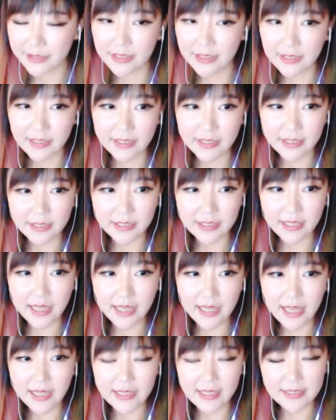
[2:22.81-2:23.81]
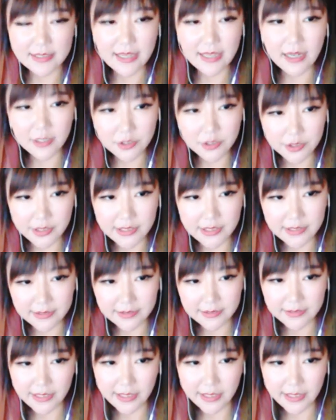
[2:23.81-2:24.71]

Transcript: it's actually the same.